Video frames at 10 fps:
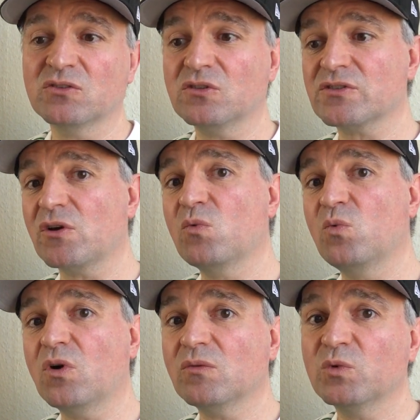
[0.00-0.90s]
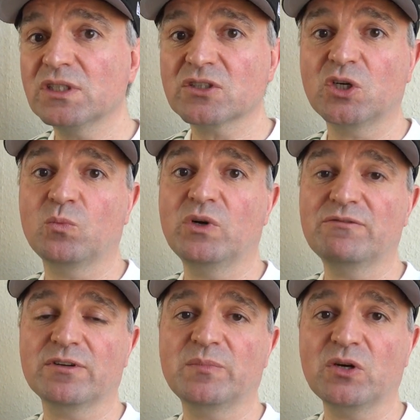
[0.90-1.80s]
and also one World Cup
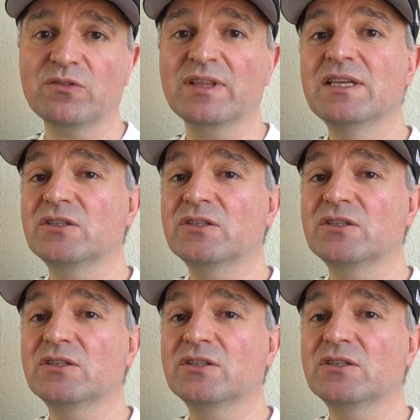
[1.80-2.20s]
win for both